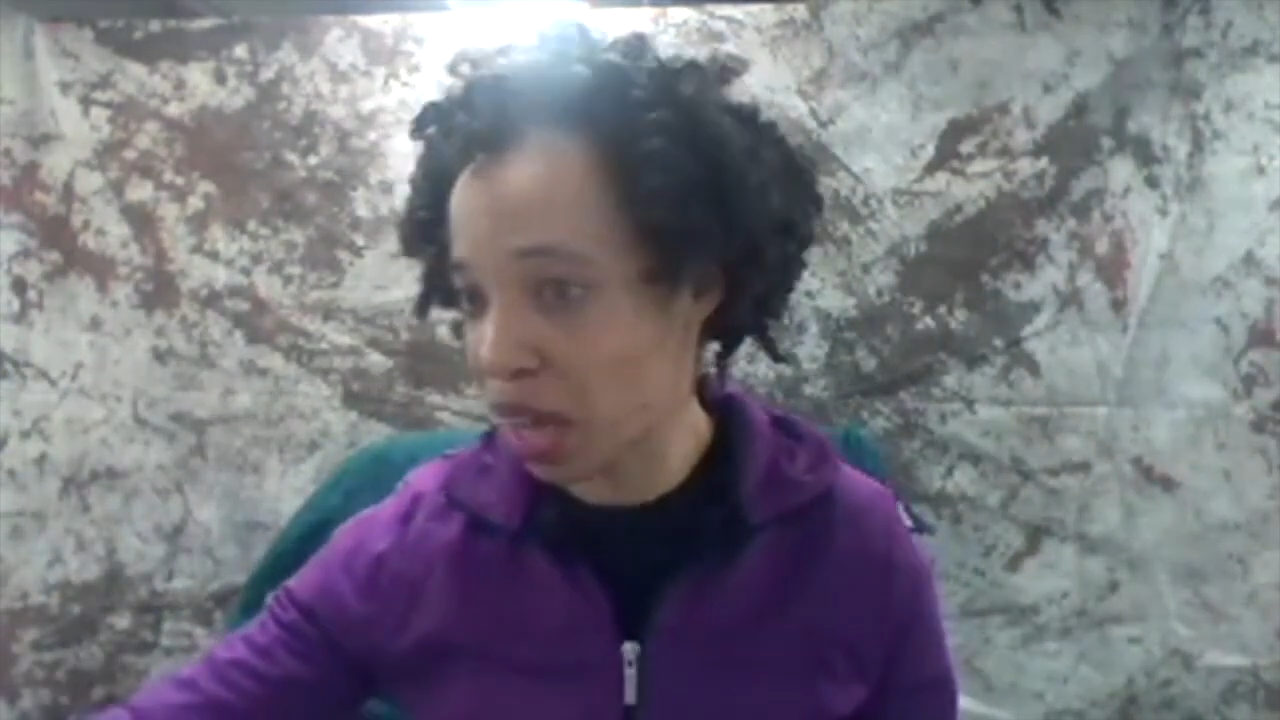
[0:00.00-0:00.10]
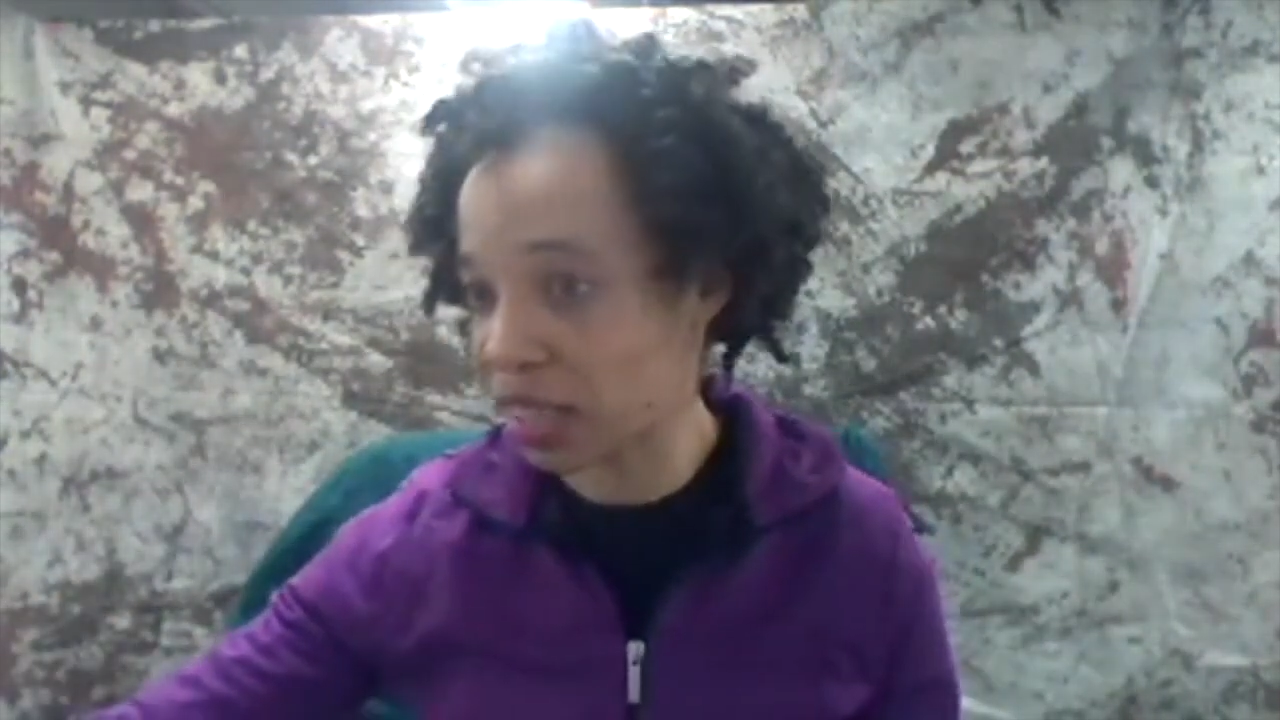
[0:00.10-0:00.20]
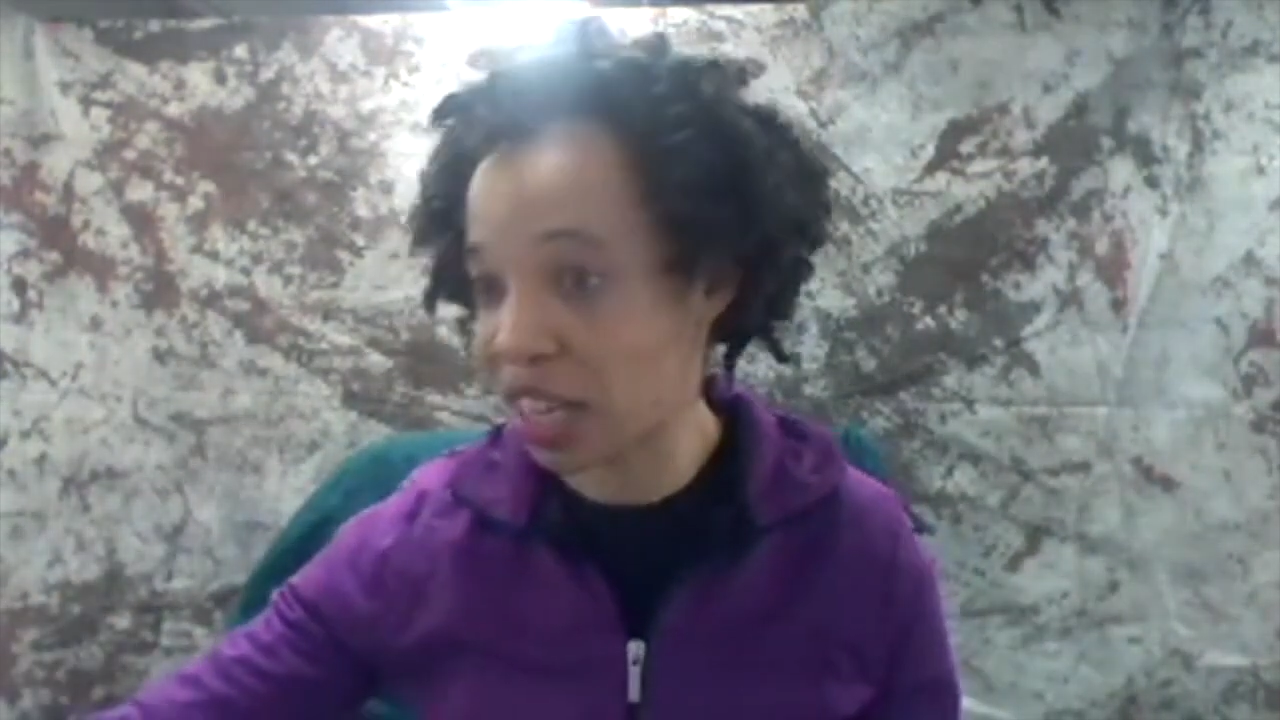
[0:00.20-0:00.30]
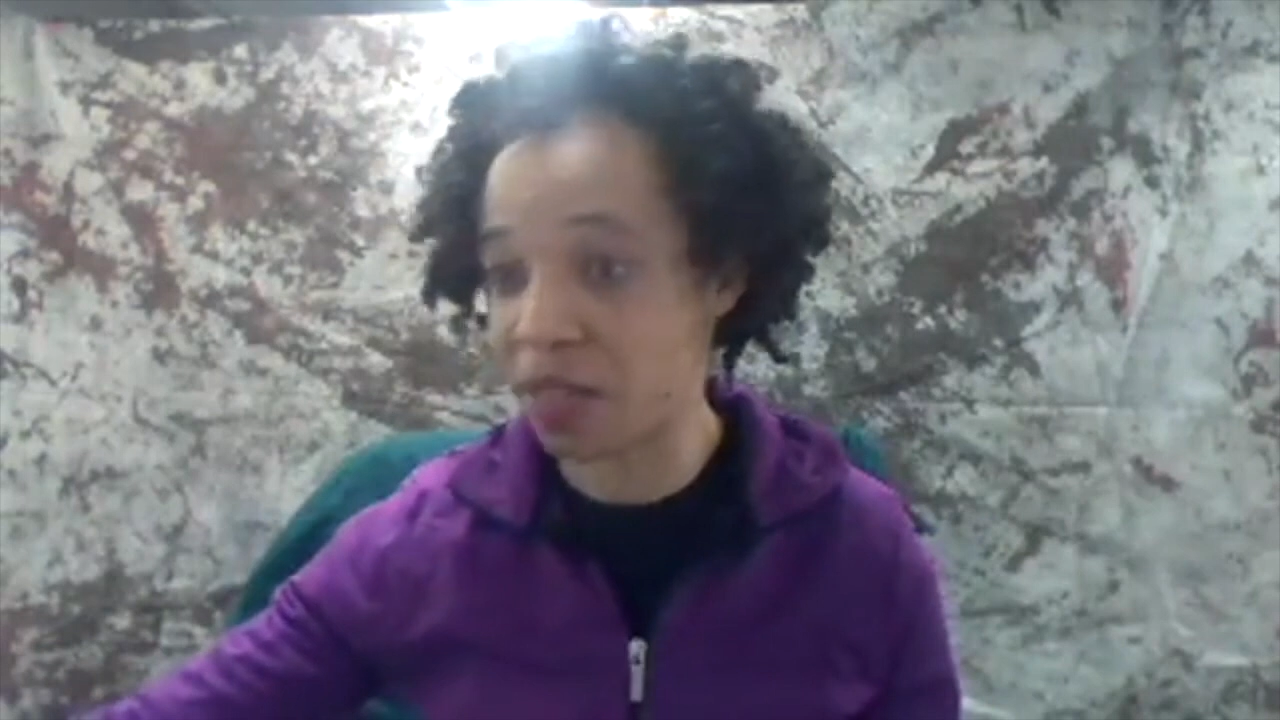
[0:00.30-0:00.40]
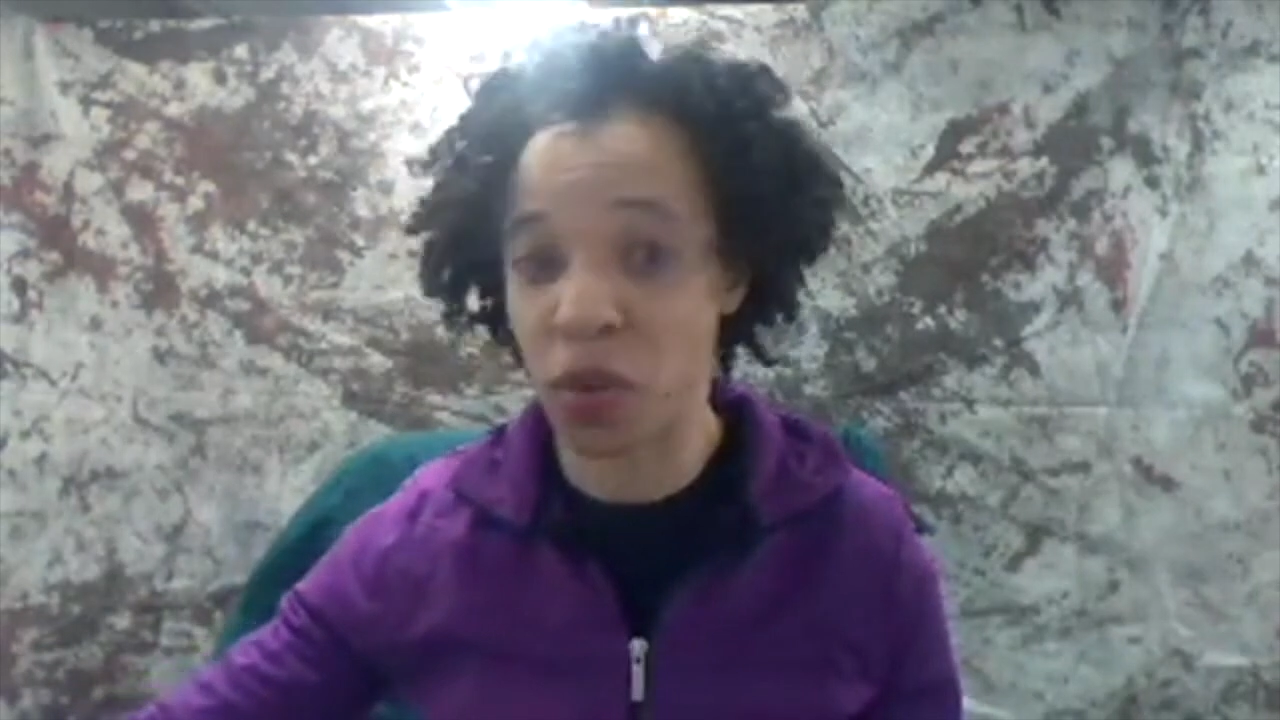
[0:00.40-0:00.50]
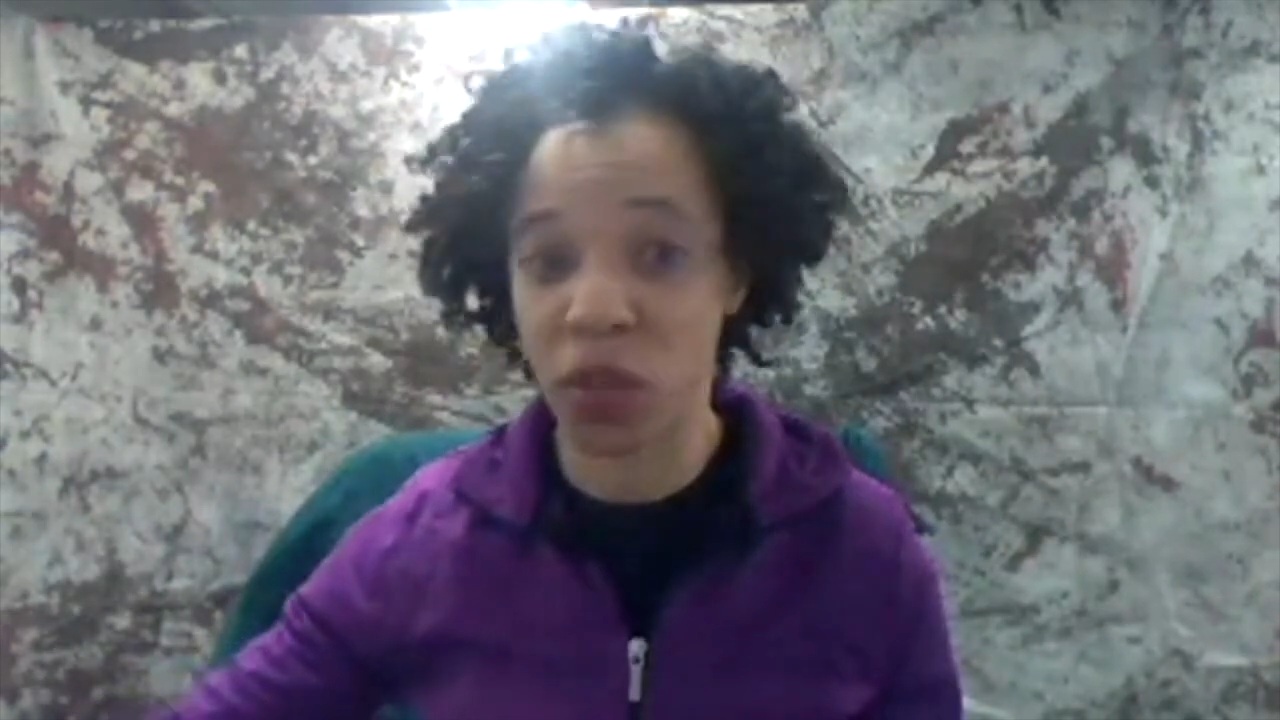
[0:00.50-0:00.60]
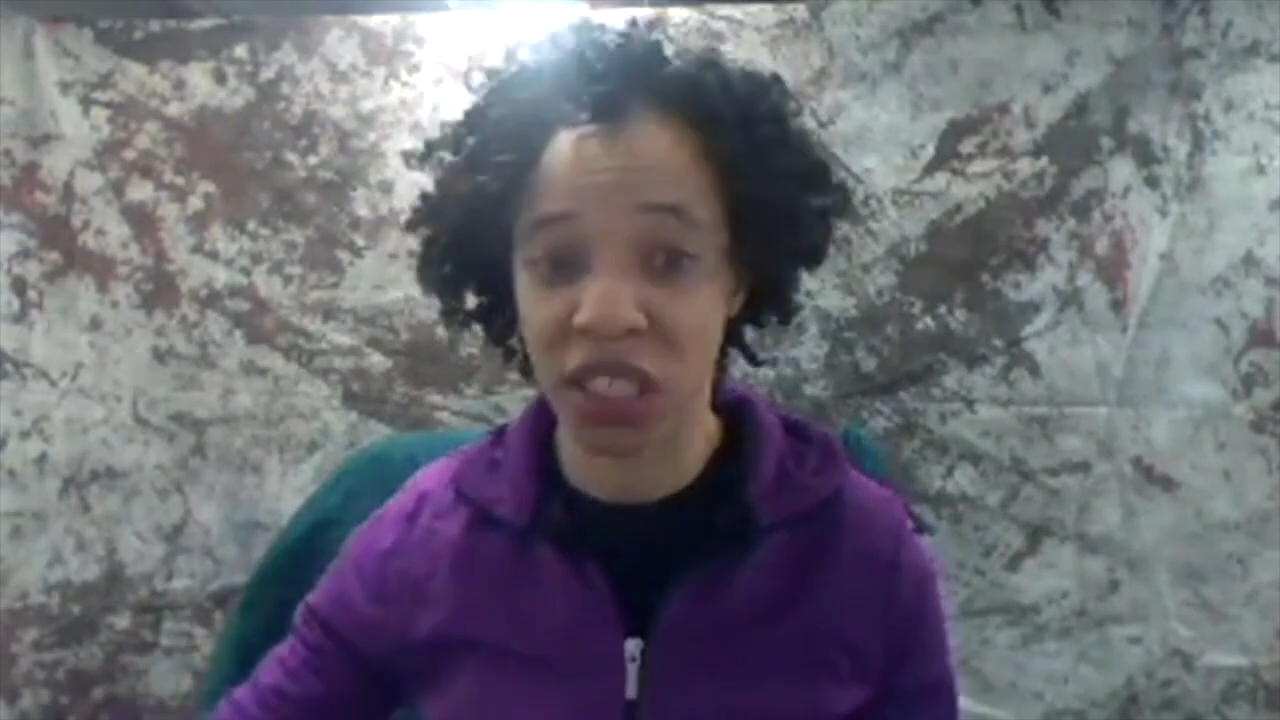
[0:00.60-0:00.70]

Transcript: I take 4